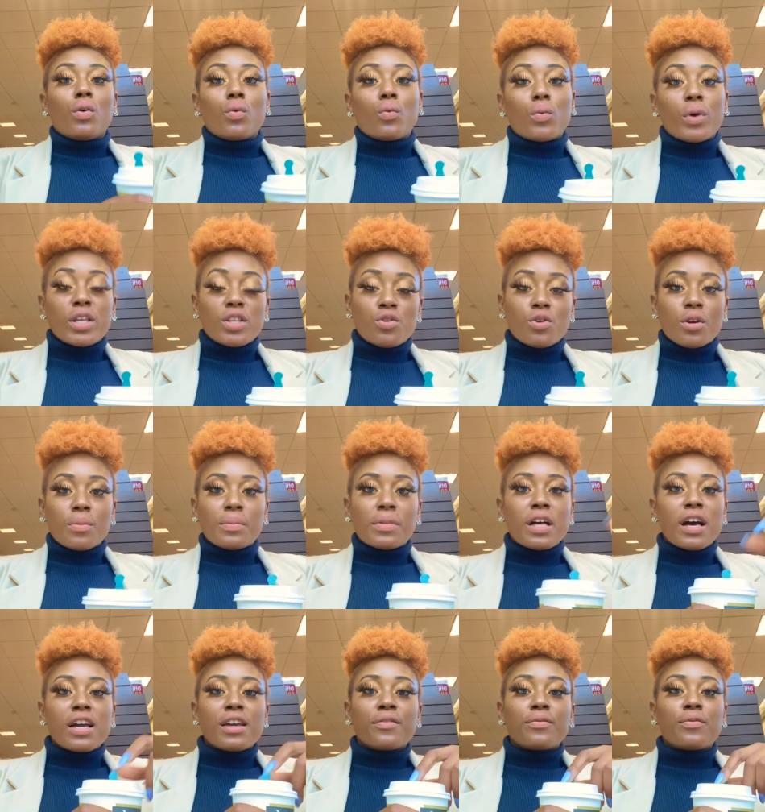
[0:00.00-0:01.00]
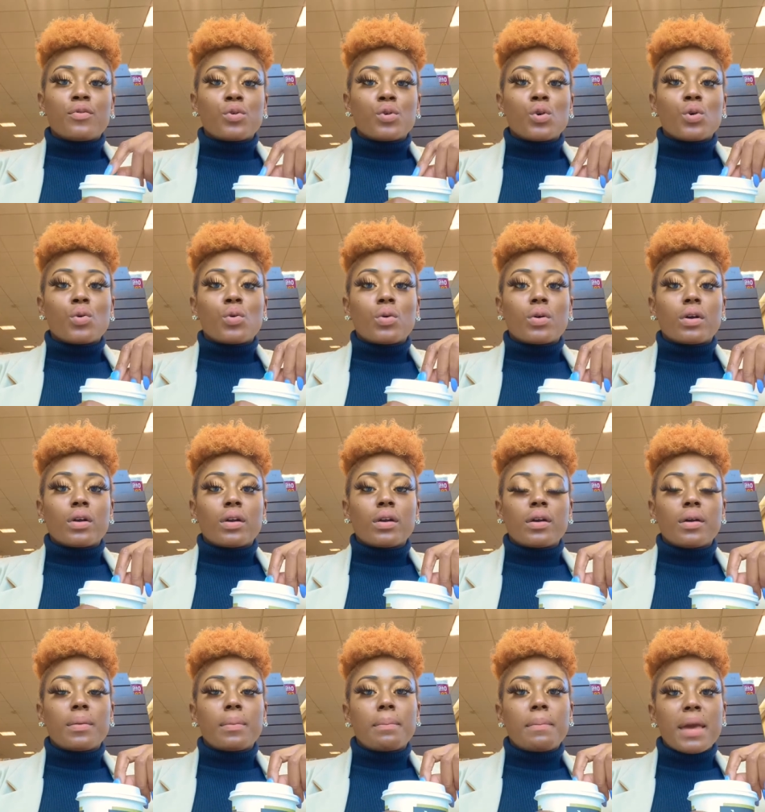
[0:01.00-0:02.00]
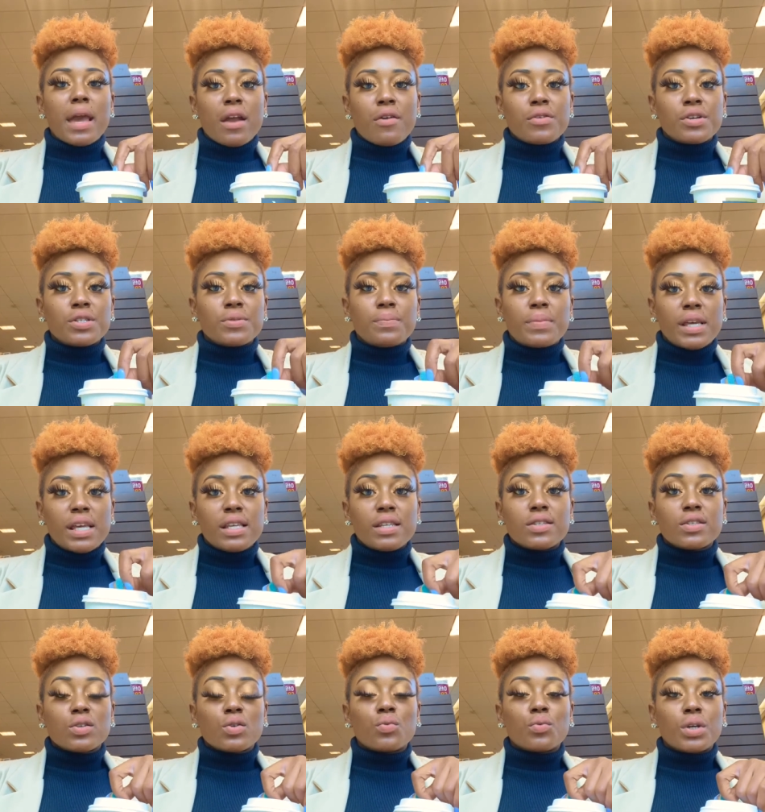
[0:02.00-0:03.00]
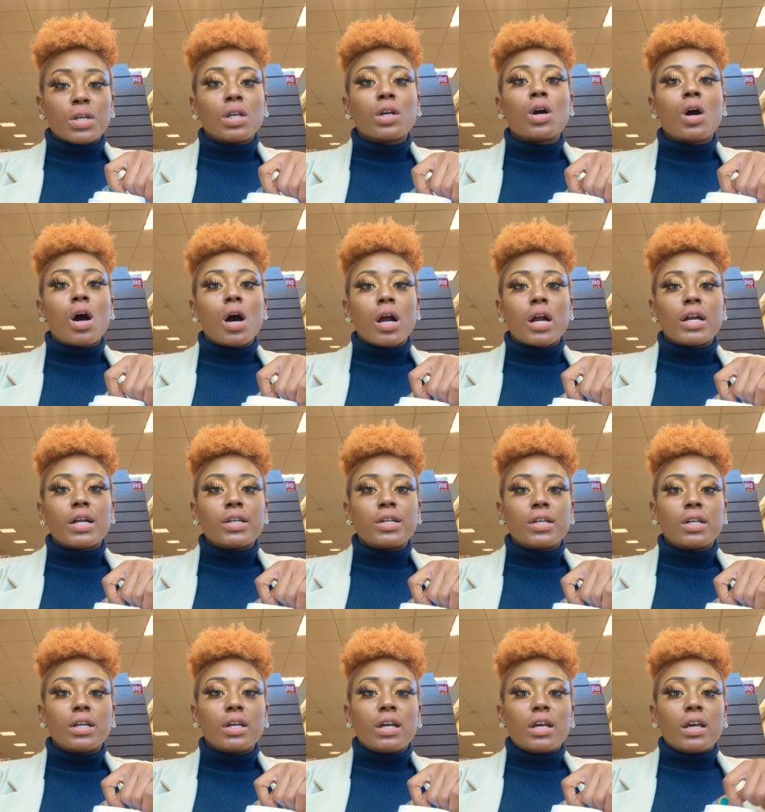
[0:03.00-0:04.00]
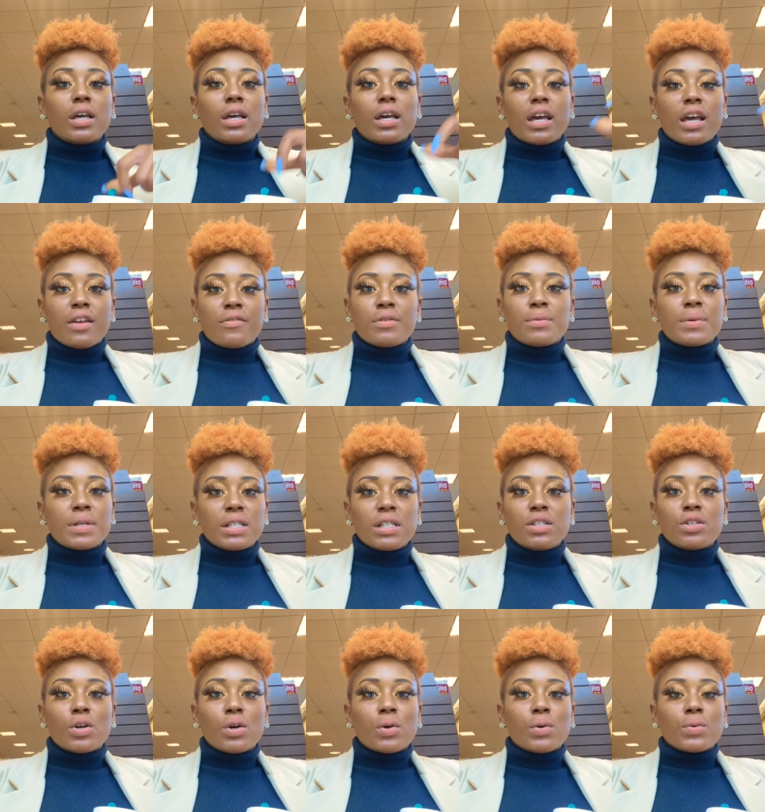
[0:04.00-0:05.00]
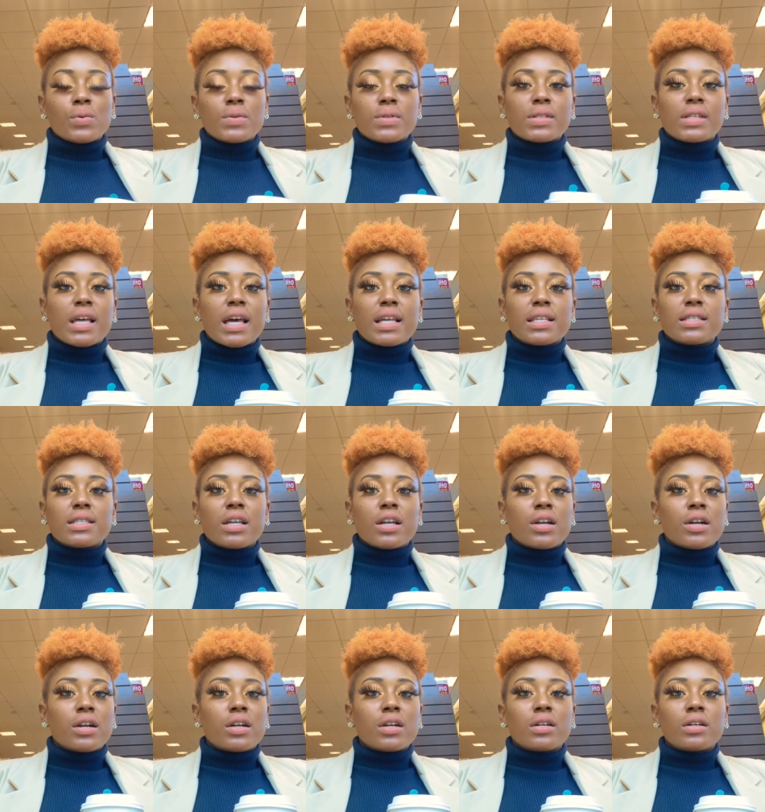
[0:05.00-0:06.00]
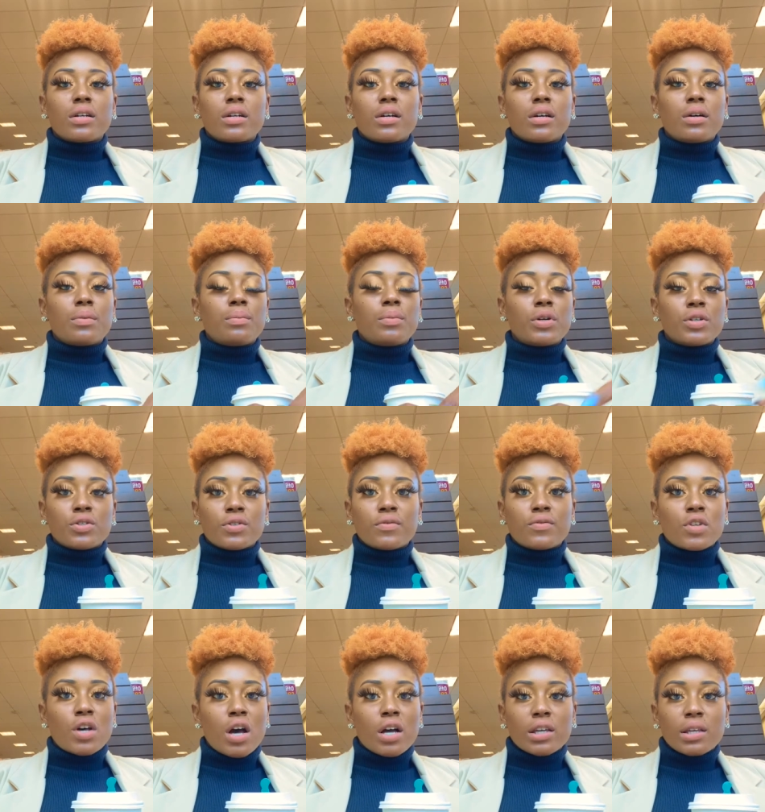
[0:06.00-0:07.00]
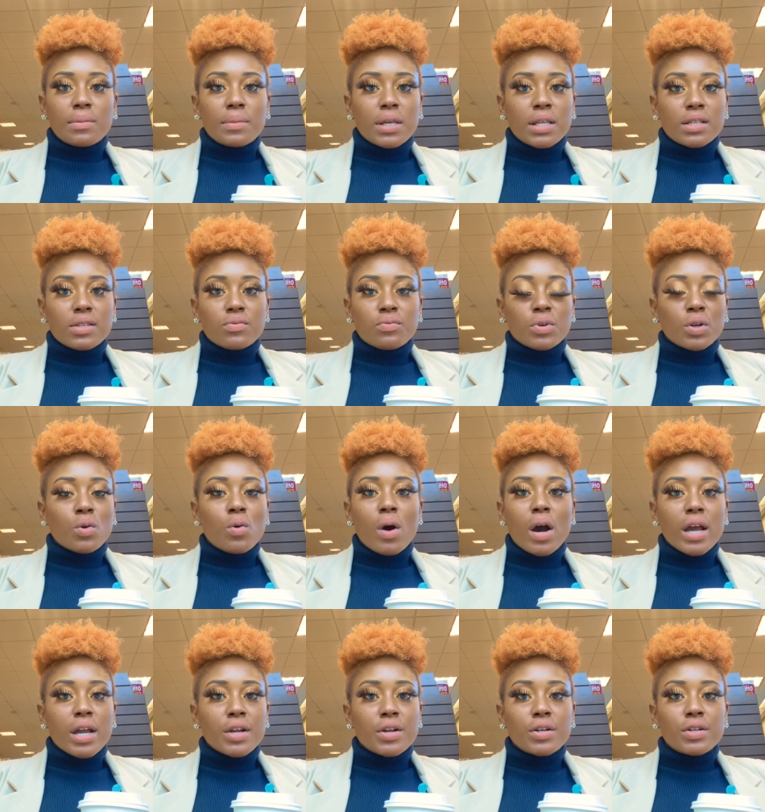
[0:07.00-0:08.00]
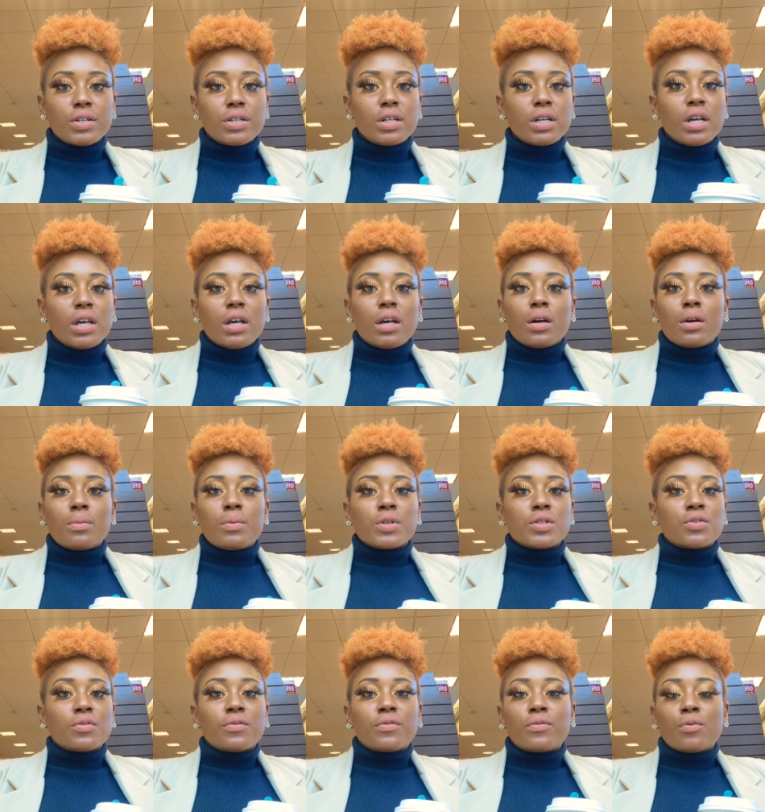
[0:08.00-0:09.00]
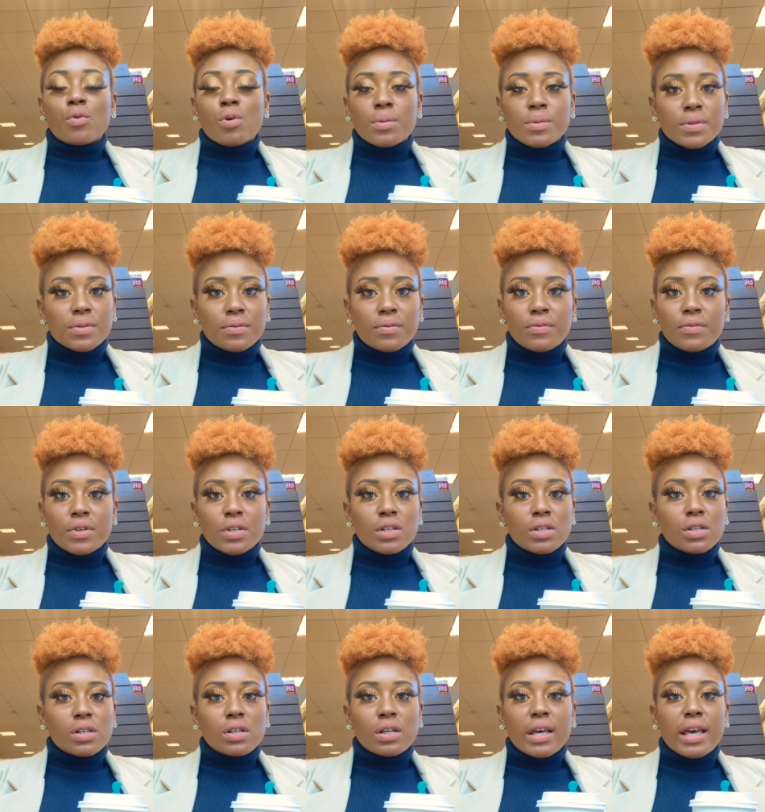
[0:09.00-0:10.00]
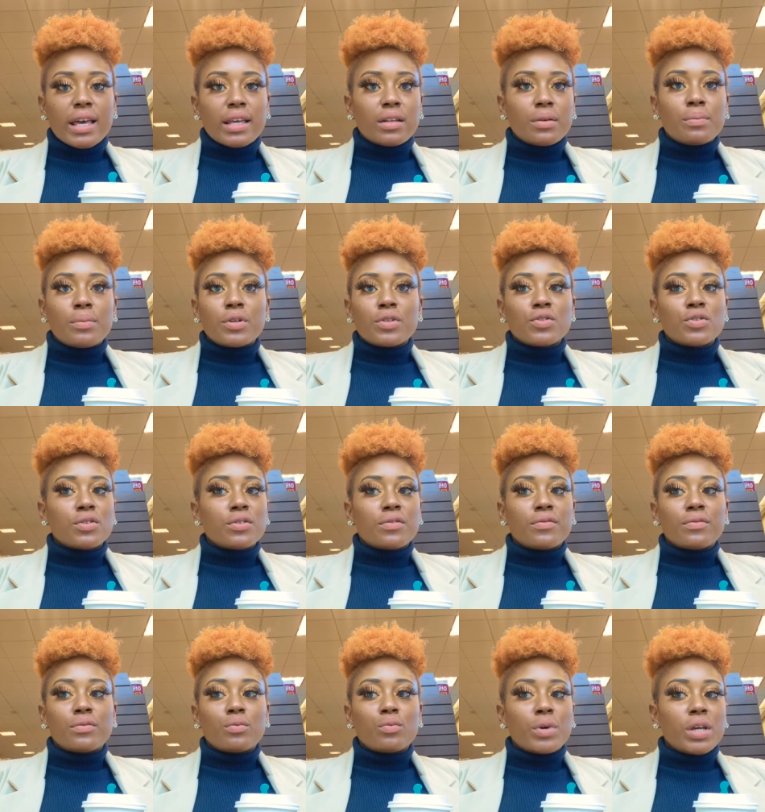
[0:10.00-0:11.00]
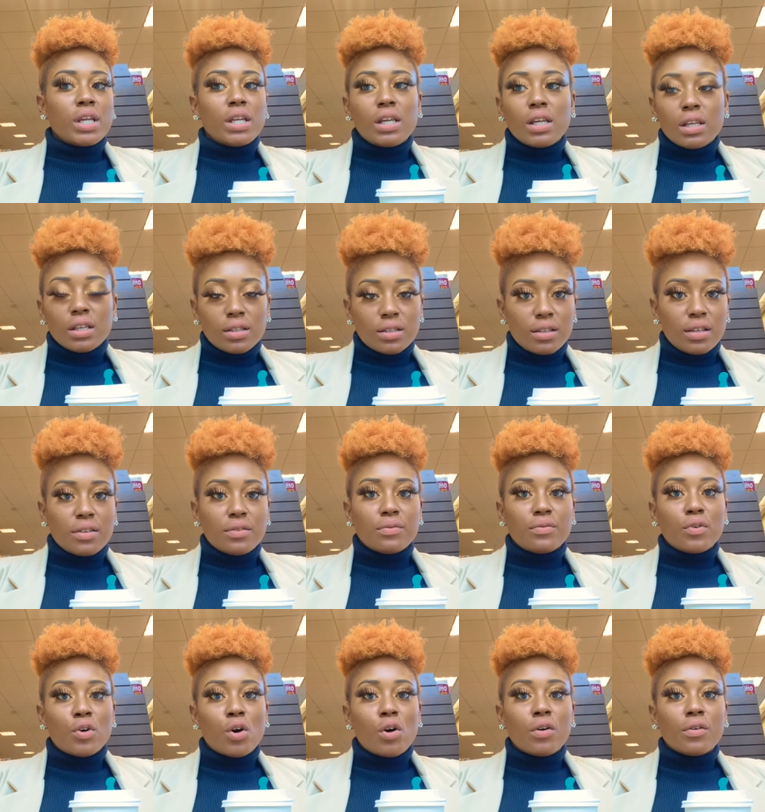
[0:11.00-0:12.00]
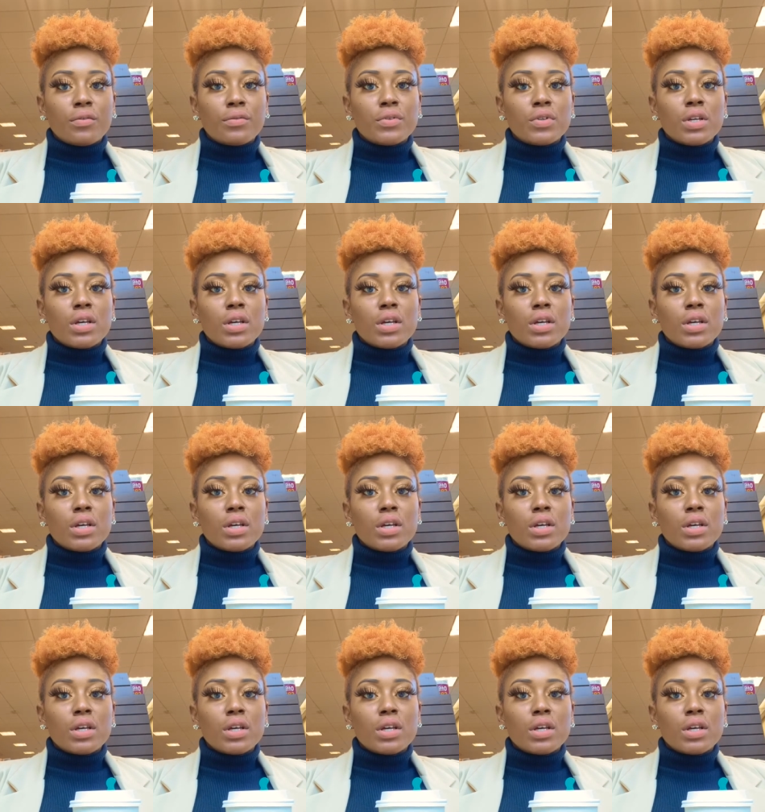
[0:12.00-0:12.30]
When you're applying for your marriage-based green card, everybody knows that there are a bunch of documents required, a bunch of forms to fill, and a bunch of waiting involved.